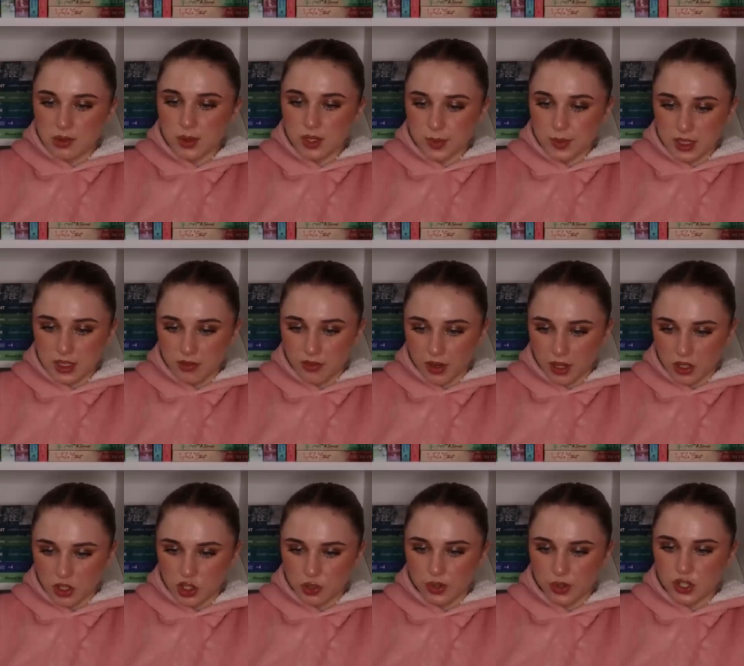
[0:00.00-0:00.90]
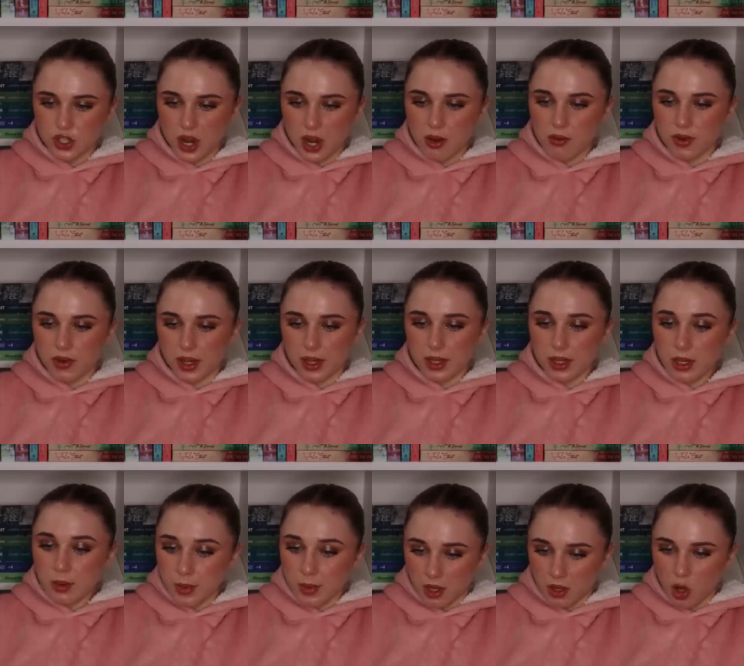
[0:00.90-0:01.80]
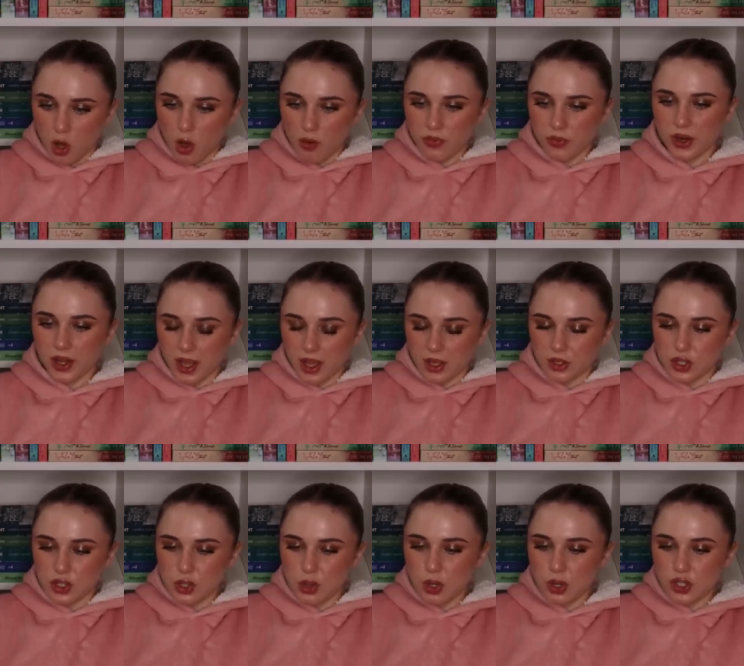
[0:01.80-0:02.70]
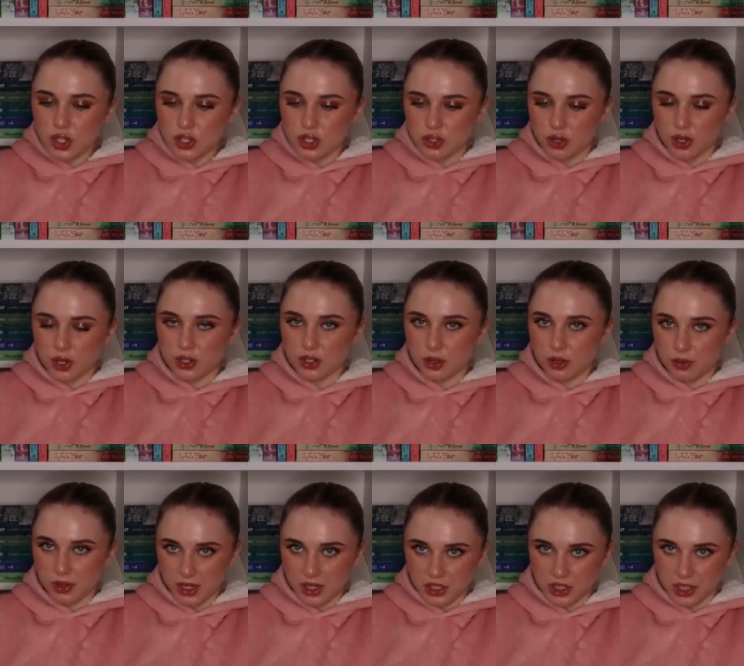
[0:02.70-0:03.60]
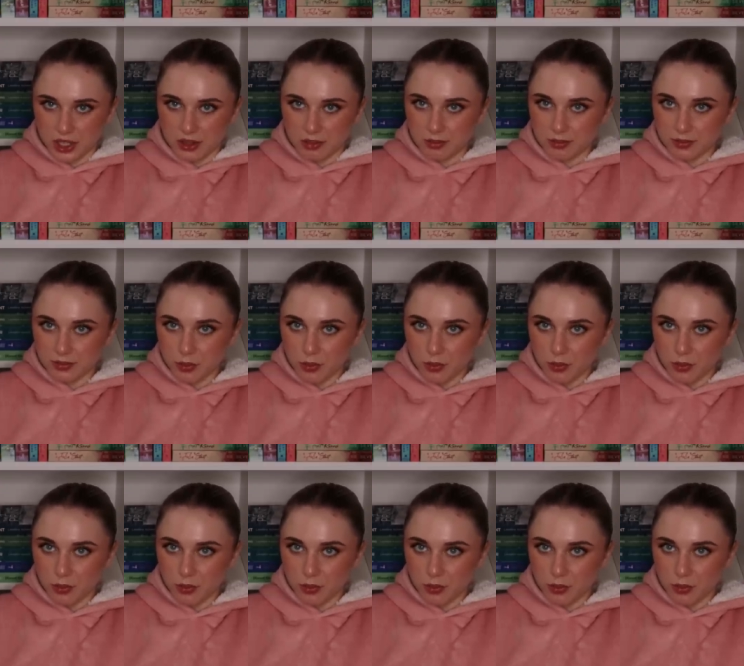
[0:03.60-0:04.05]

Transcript: to be specific she reached out via email offering a $200 donation